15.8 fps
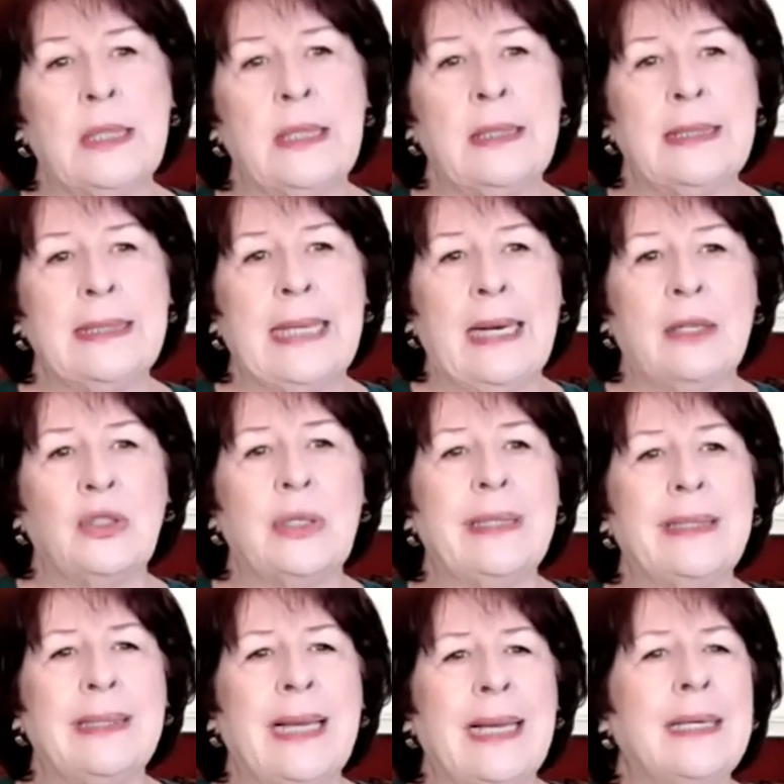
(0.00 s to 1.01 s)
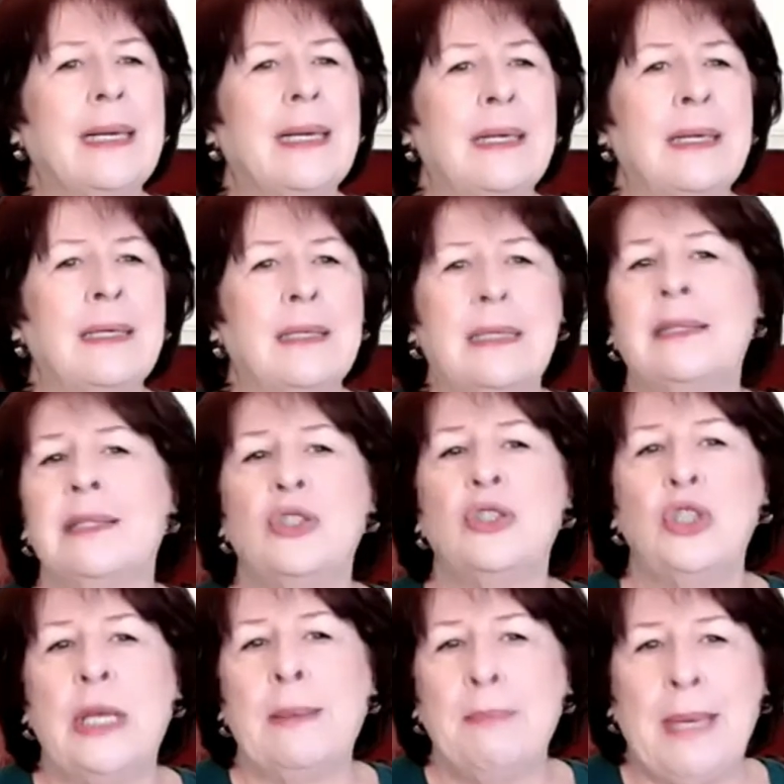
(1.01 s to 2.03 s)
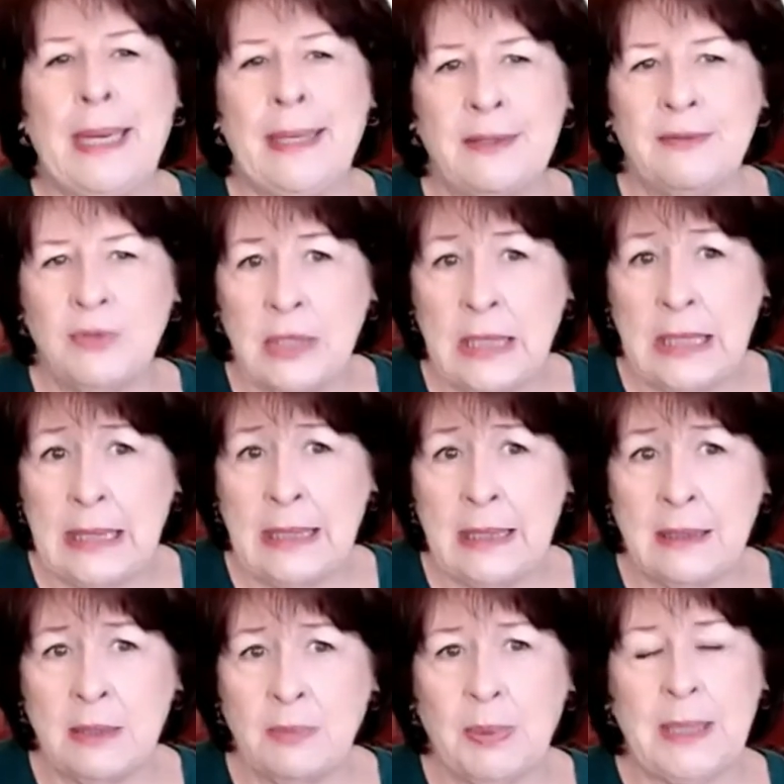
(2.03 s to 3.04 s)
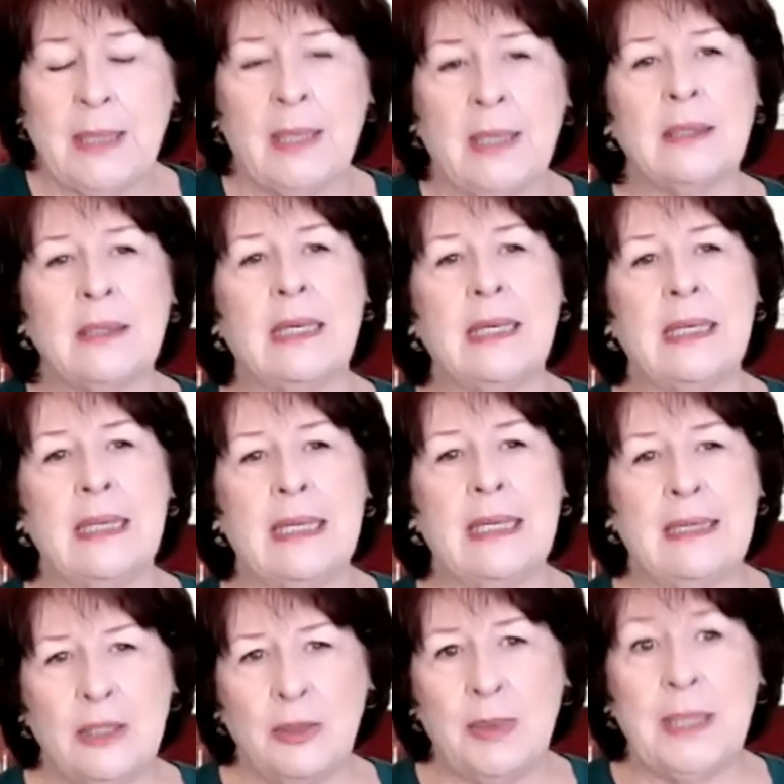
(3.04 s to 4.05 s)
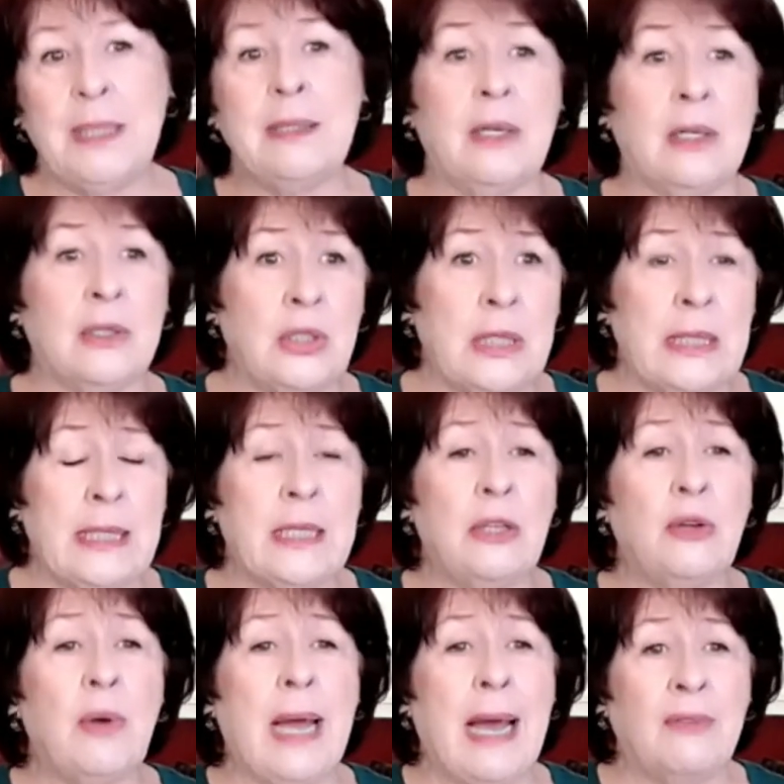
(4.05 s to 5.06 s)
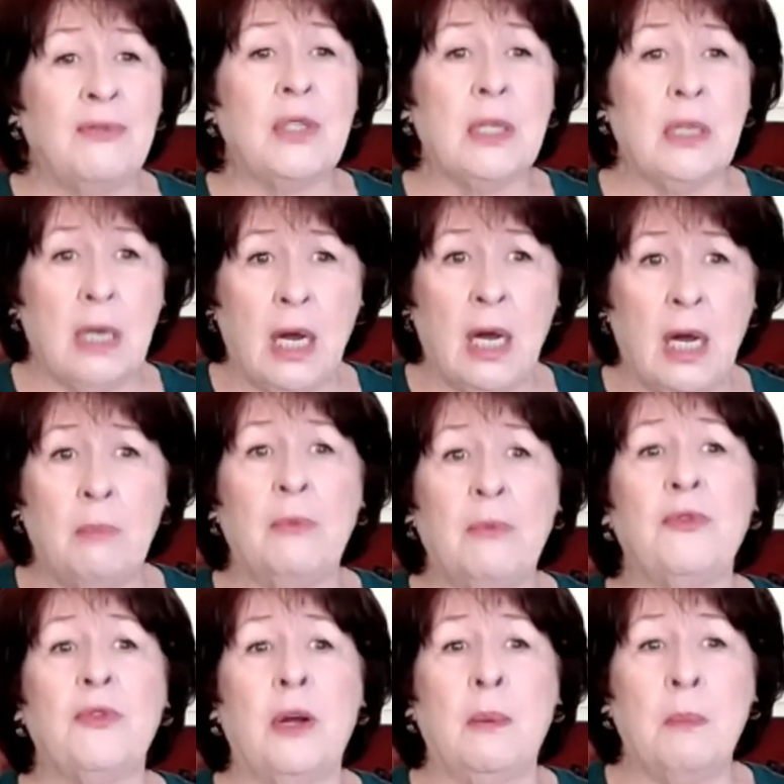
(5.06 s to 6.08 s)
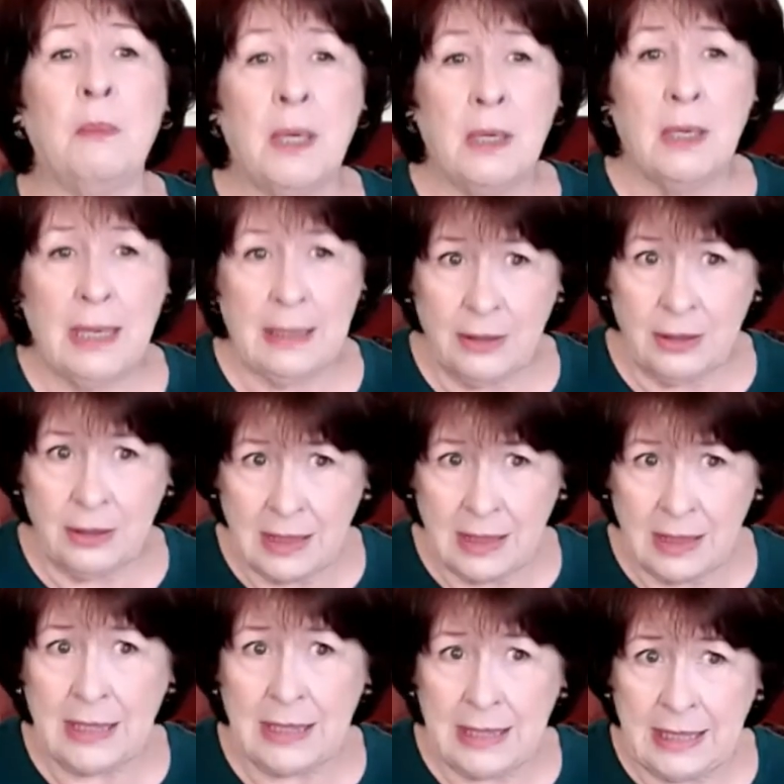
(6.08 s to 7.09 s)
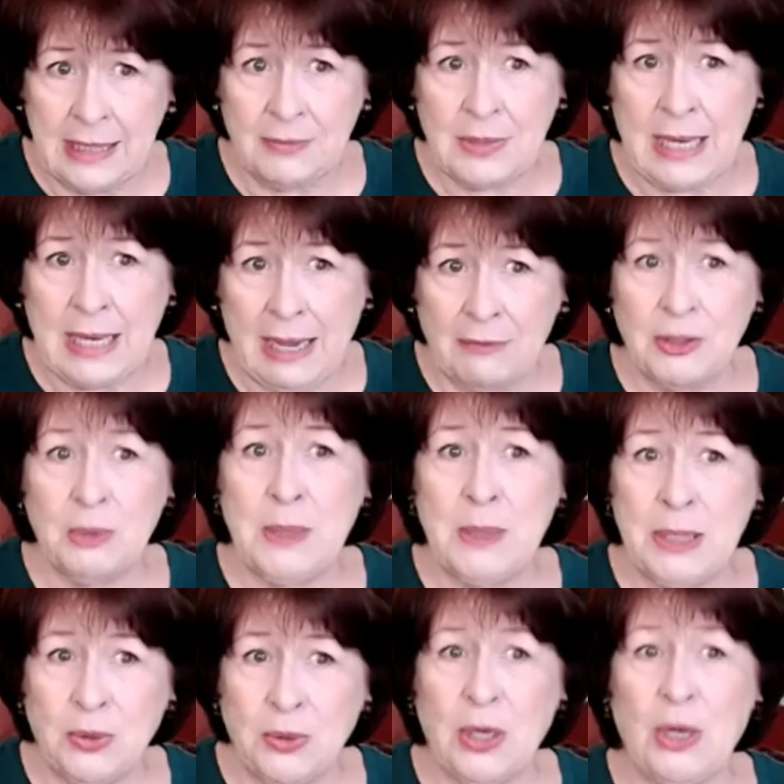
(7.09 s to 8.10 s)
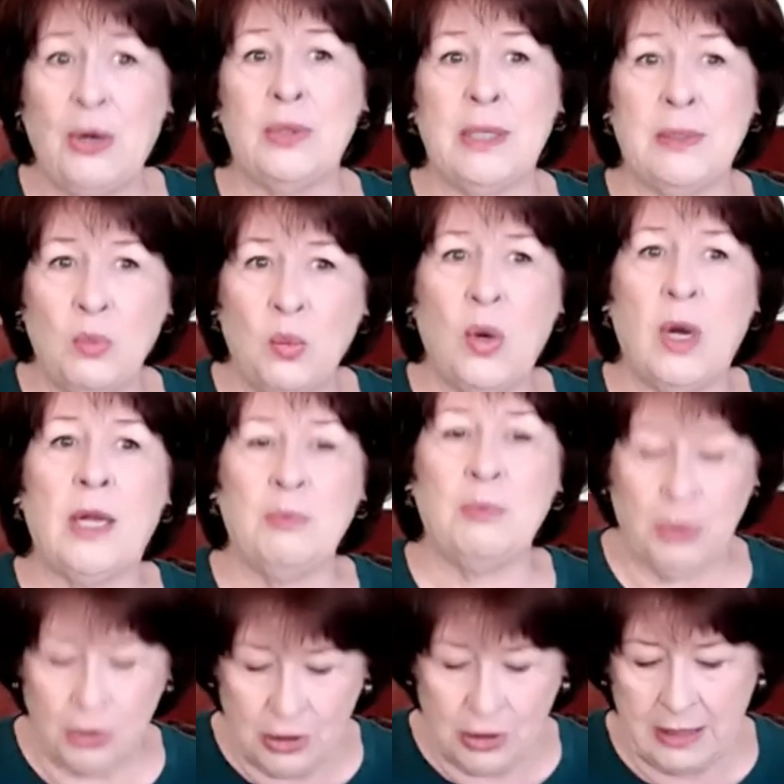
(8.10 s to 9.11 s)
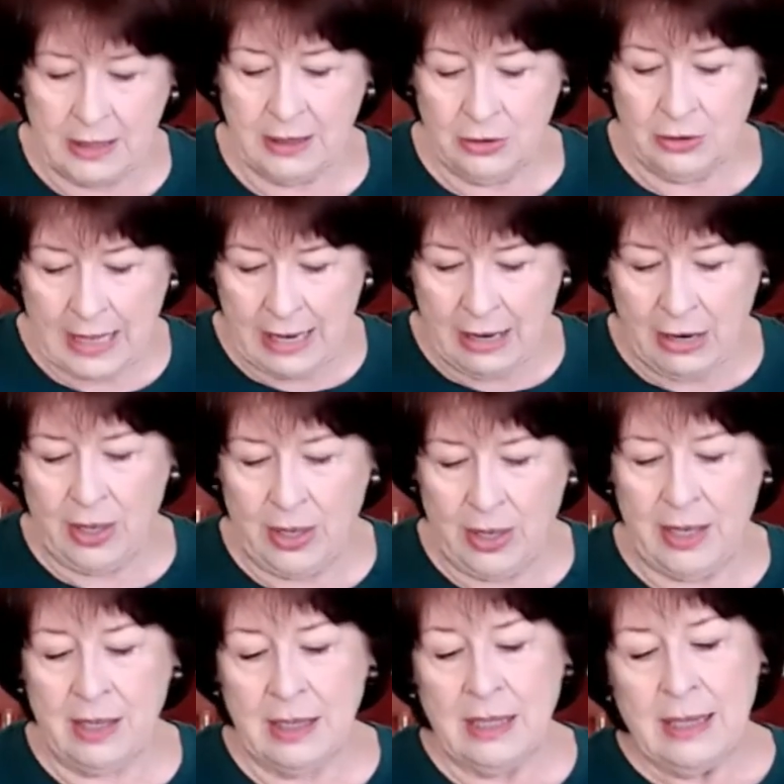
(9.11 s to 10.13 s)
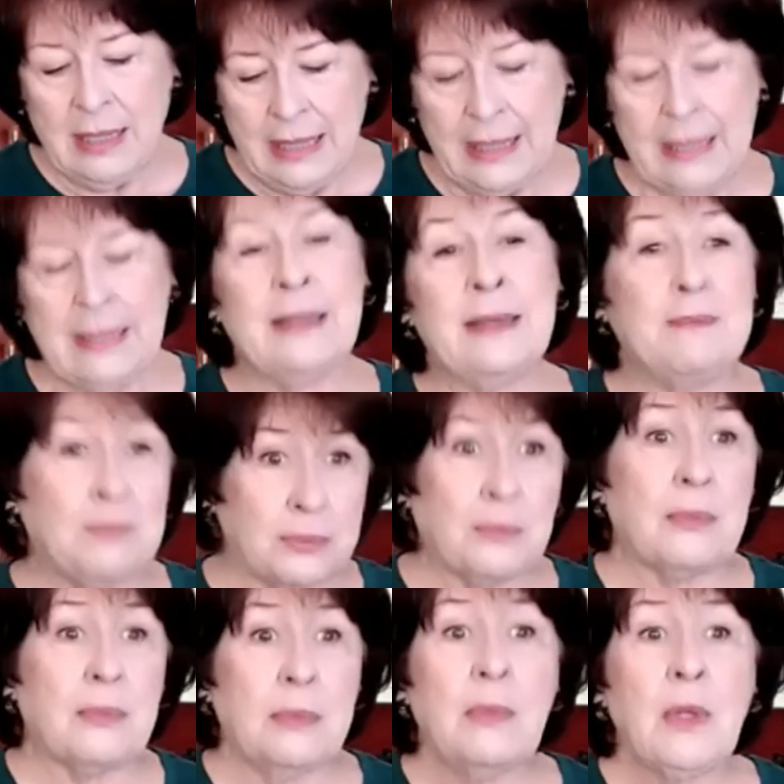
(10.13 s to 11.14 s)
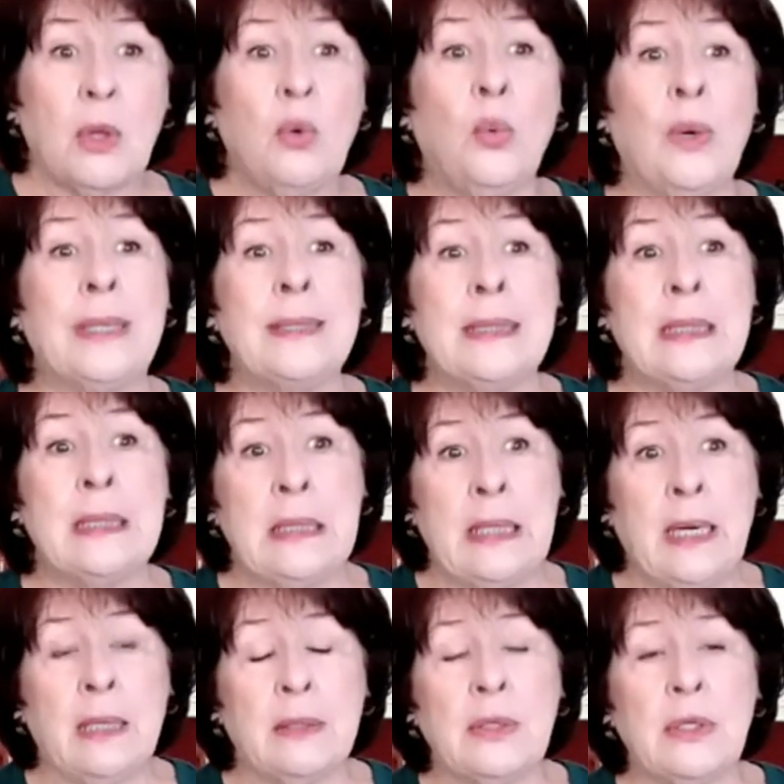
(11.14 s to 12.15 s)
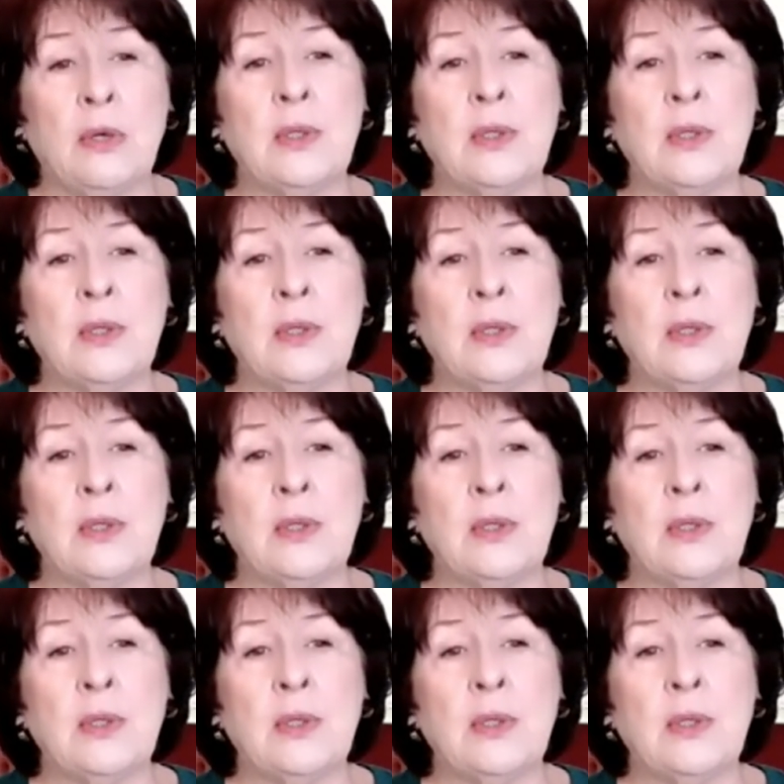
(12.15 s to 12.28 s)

It is actually like, it's the champagne of teas because to be Darjeeling, you have to come from, the tea leaves have to be grown in one particular area in West India. So